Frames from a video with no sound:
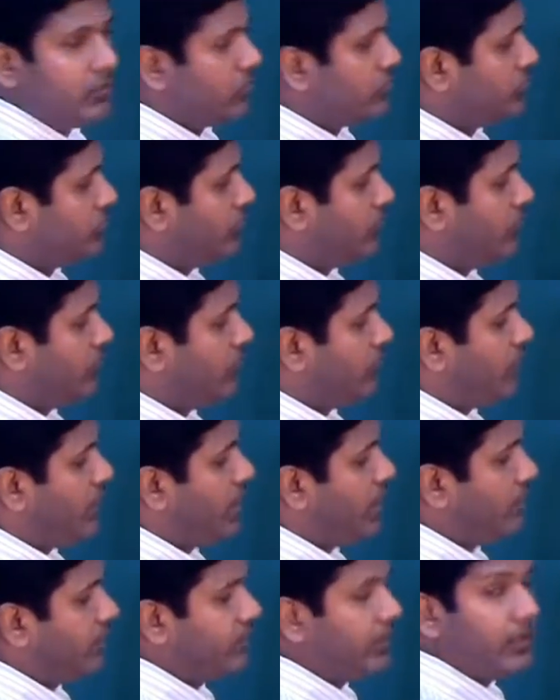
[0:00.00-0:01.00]
So we
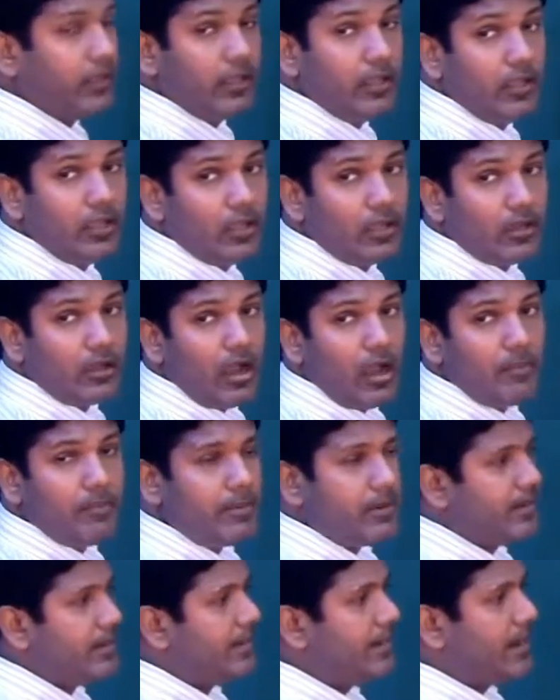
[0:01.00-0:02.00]
found the
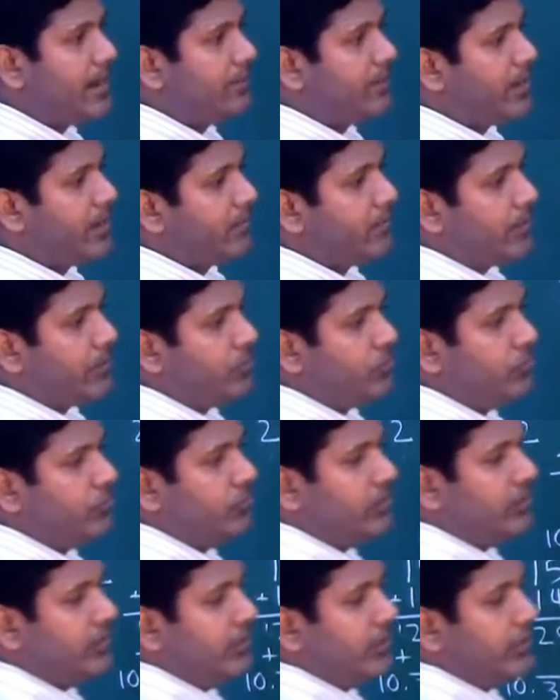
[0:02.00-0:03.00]
common denominator by
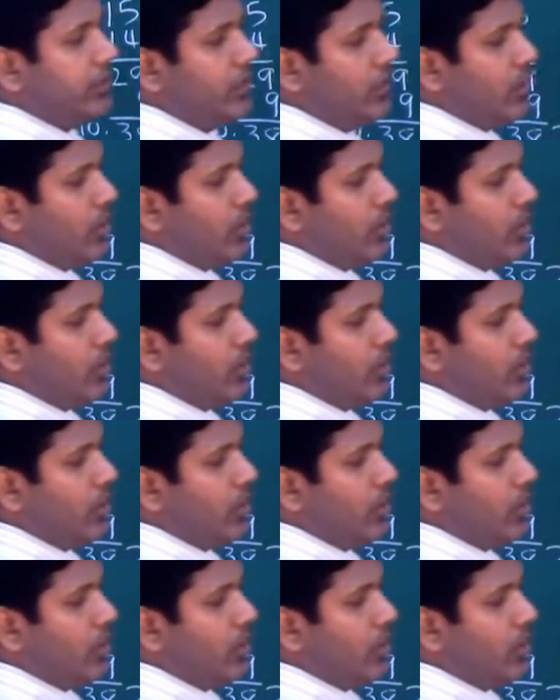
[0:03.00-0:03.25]
using the